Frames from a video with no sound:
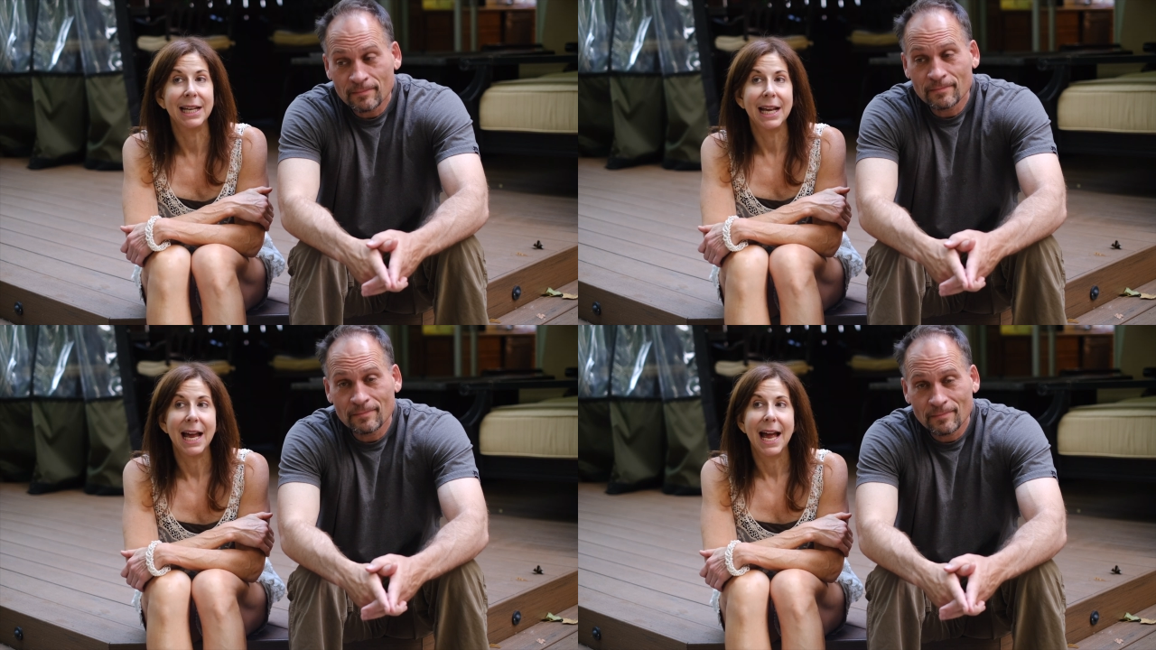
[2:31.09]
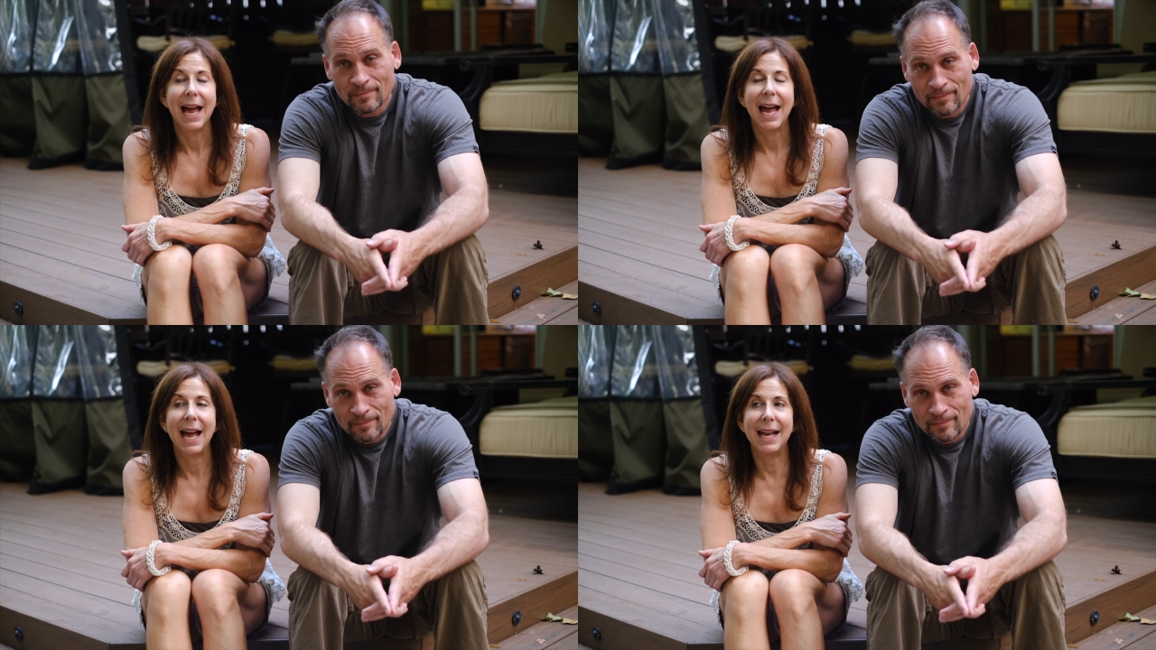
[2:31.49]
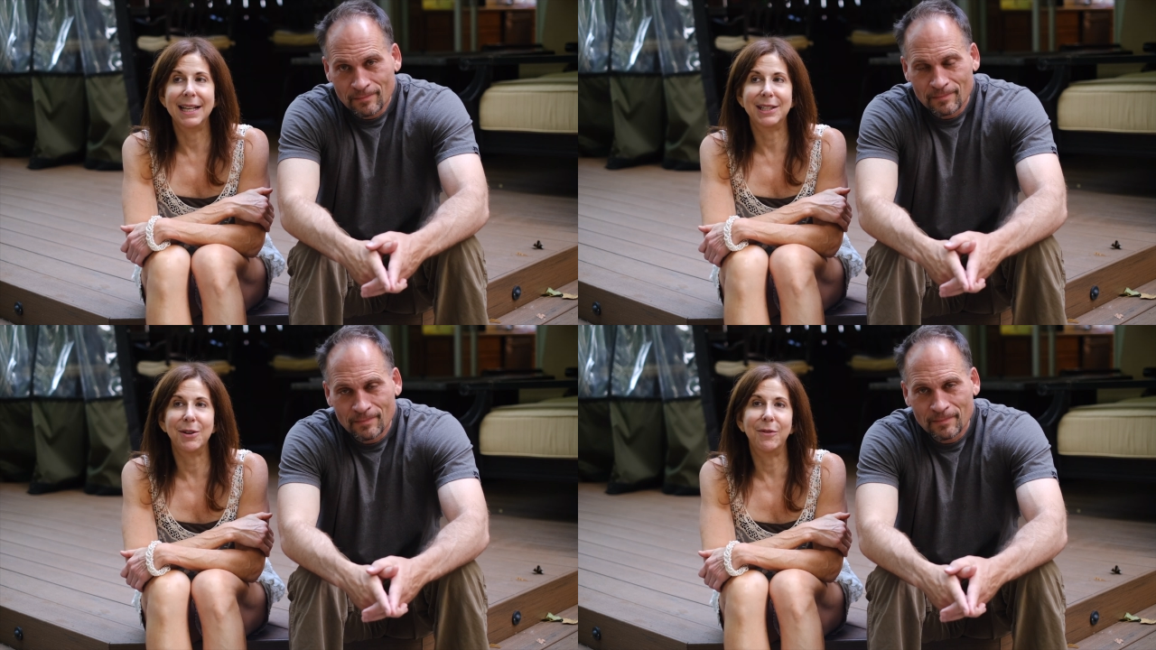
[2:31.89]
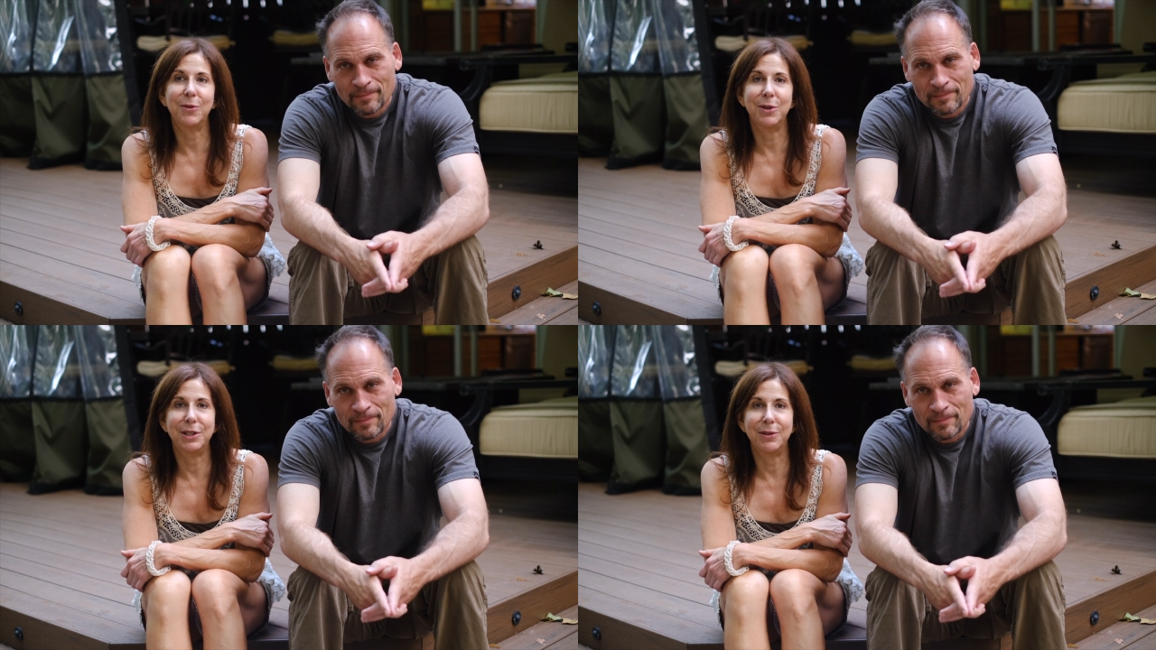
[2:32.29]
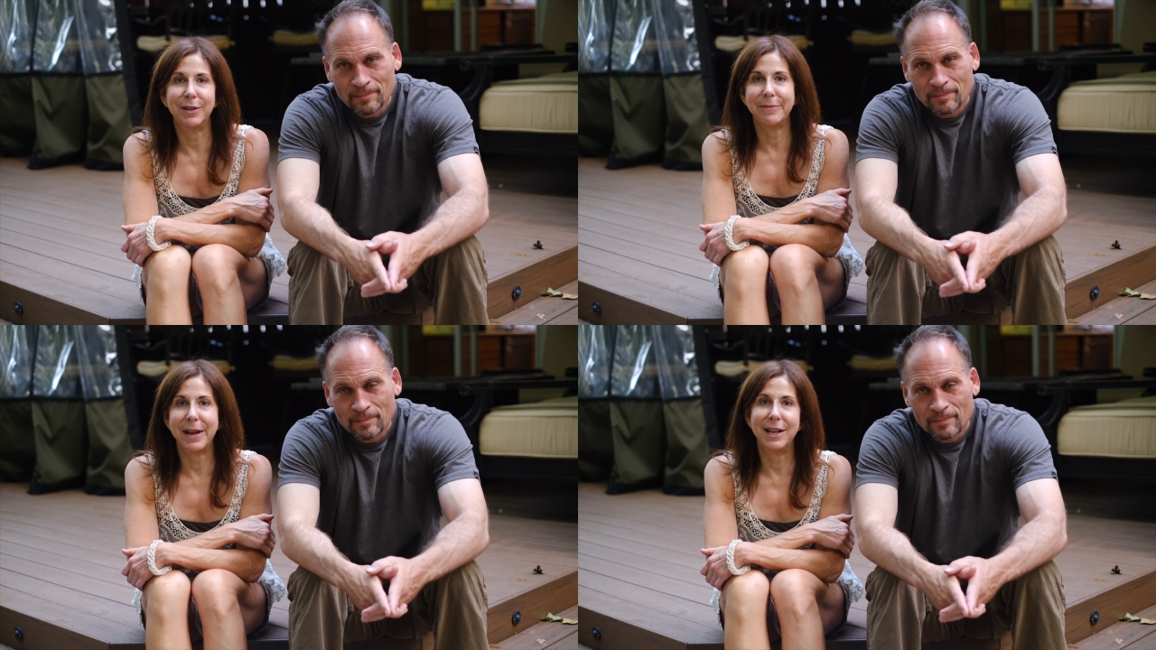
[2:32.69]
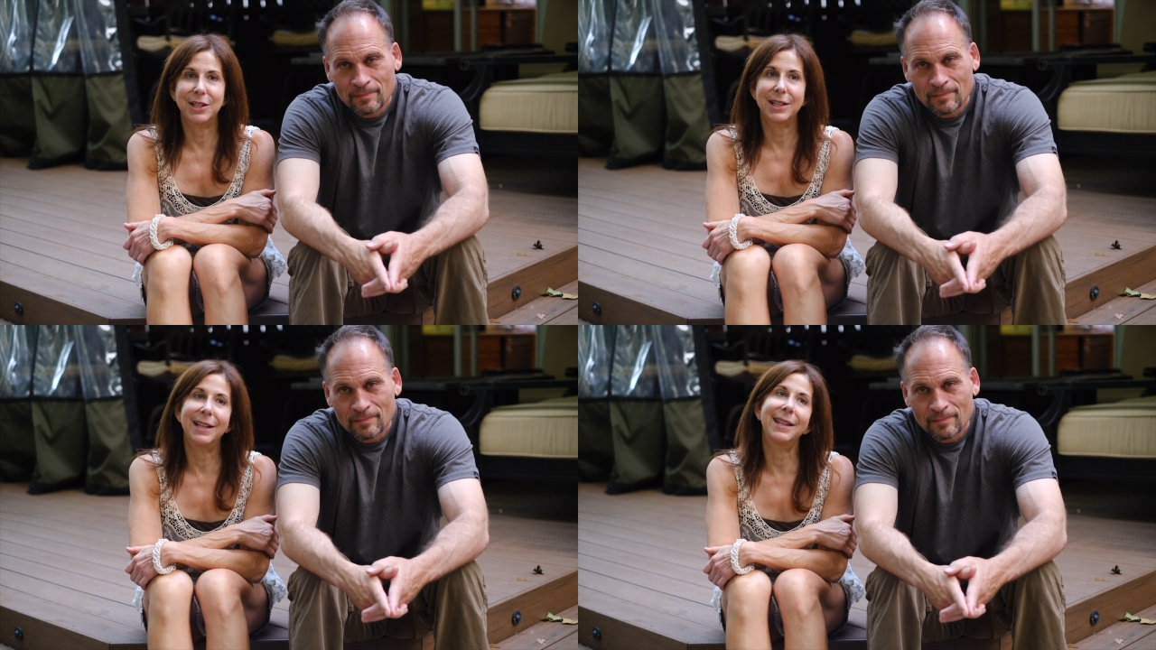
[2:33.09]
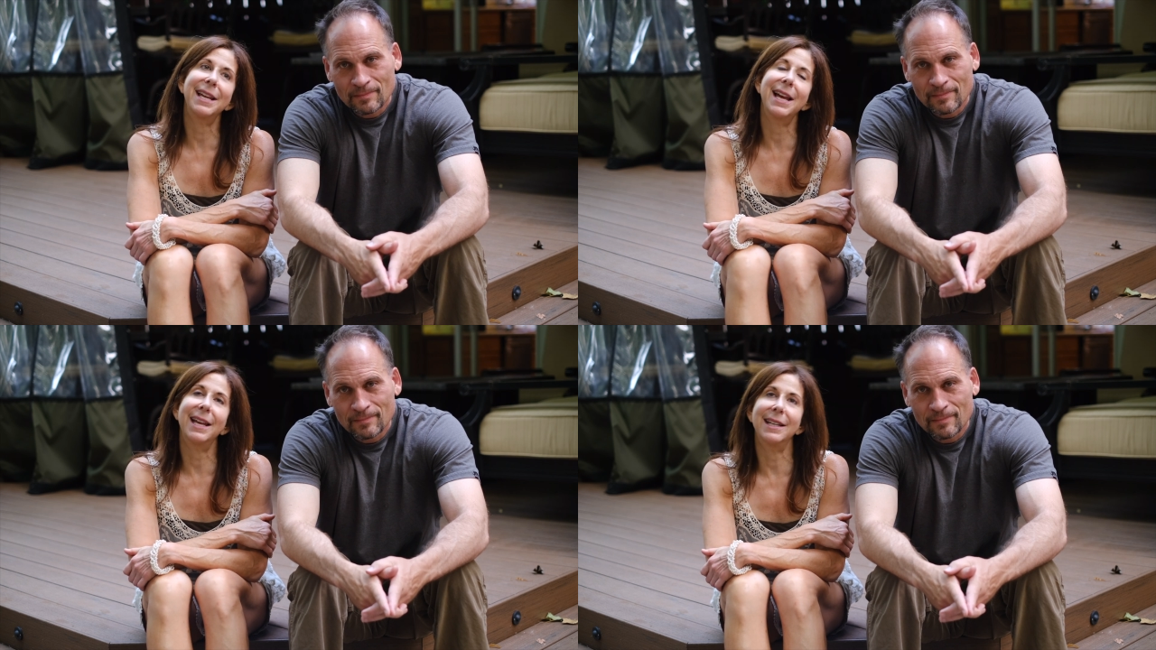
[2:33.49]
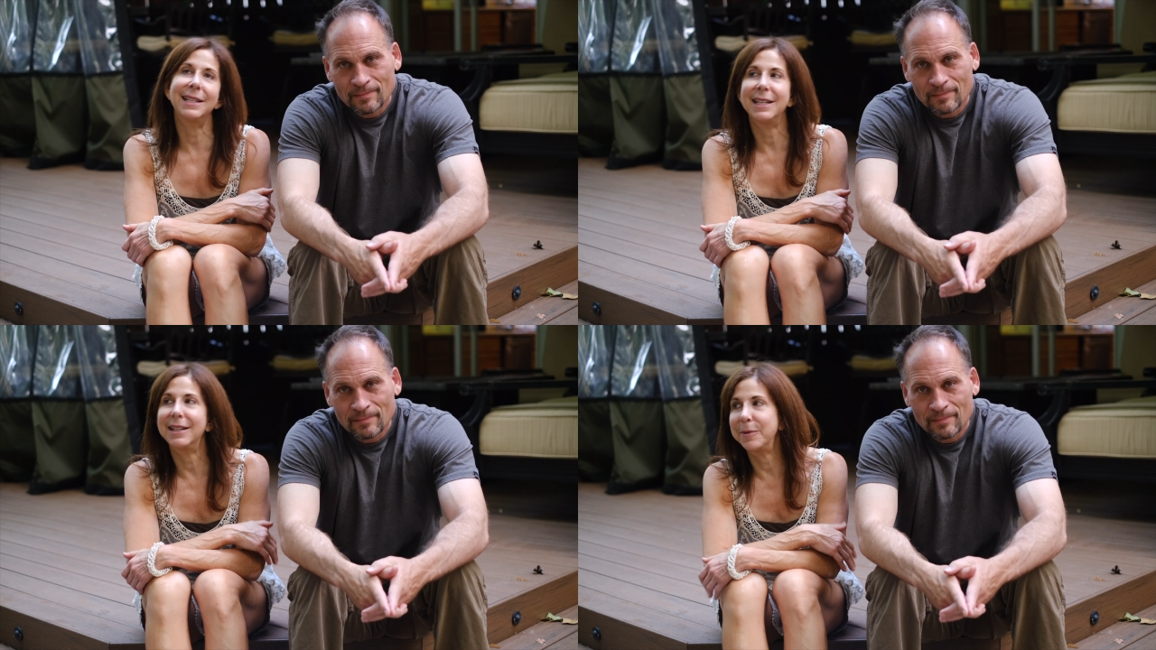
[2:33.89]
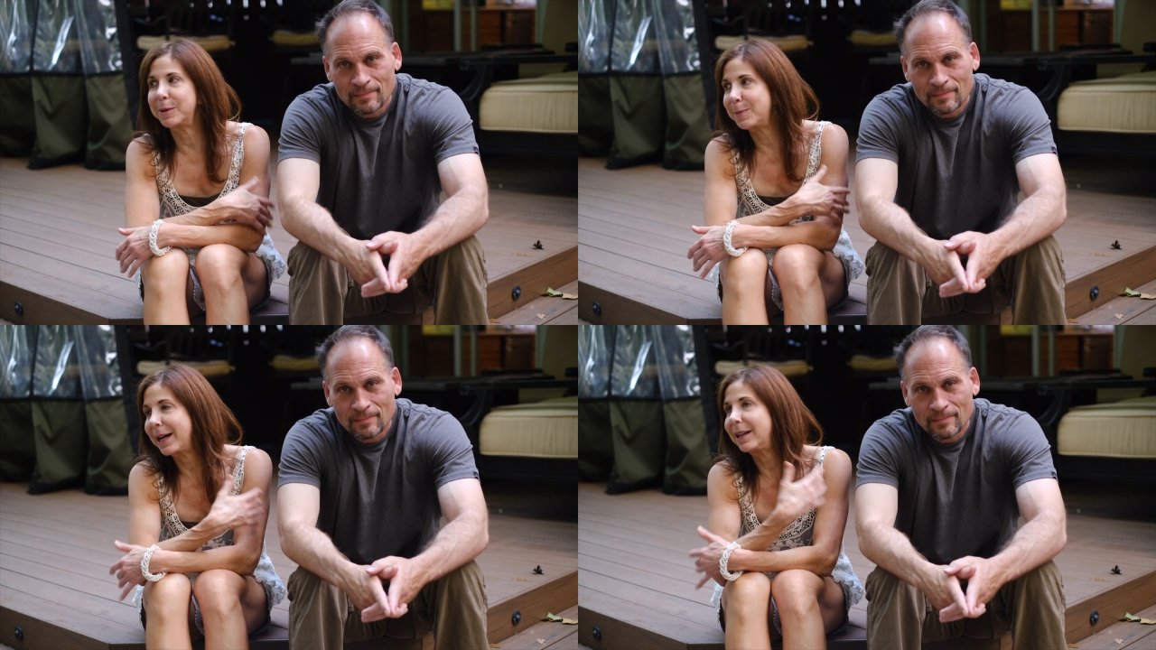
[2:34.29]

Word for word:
Speaker 1: Mm-hmm. And so, of course, you can imagine at the end he comes back